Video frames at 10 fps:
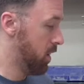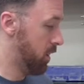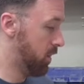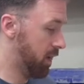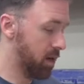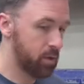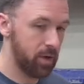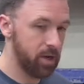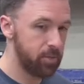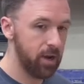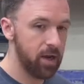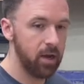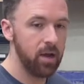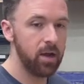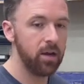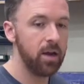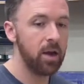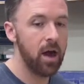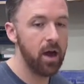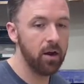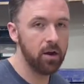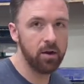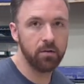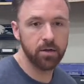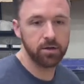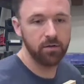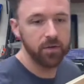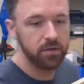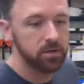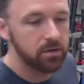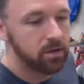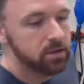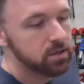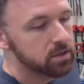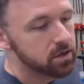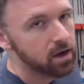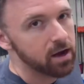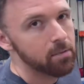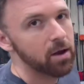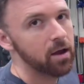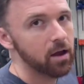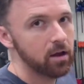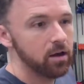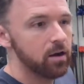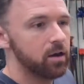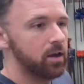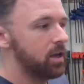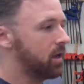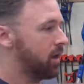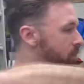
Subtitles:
you need the actual edge banding. You need an iron. Not sure if you can see this or not. I got my iron heating